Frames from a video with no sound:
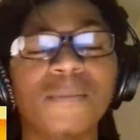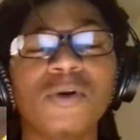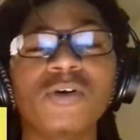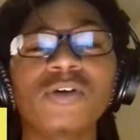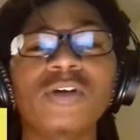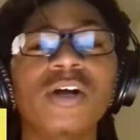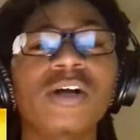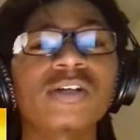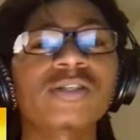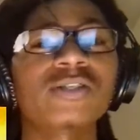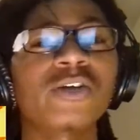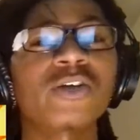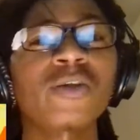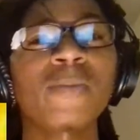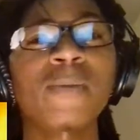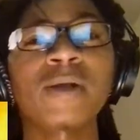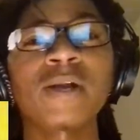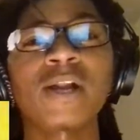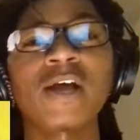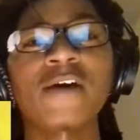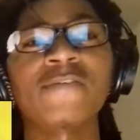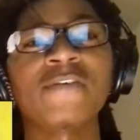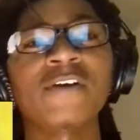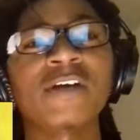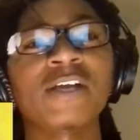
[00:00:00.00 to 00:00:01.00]
Bro, Naruto, you
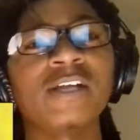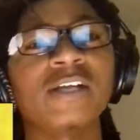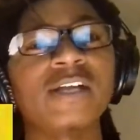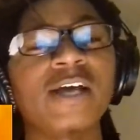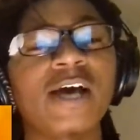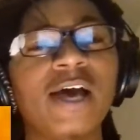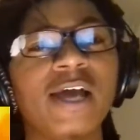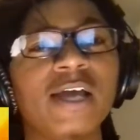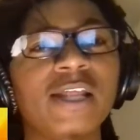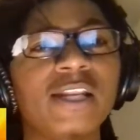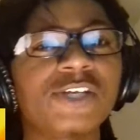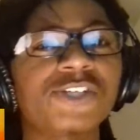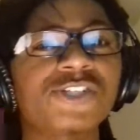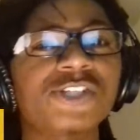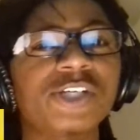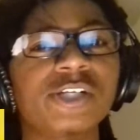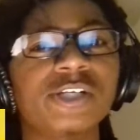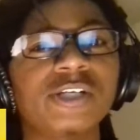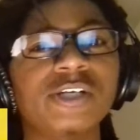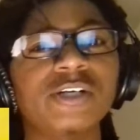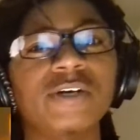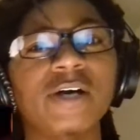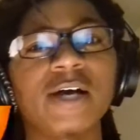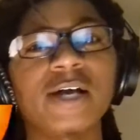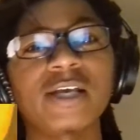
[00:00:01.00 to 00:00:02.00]
better not fucking die in this
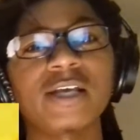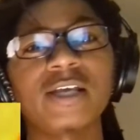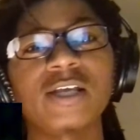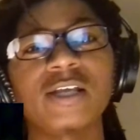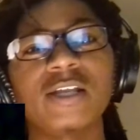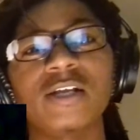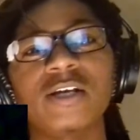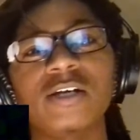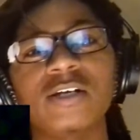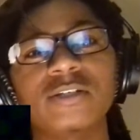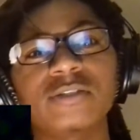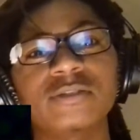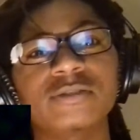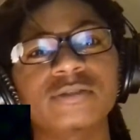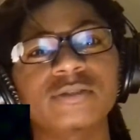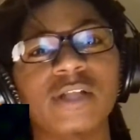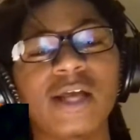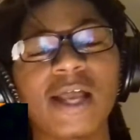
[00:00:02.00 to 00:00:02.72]
shit though, high key though.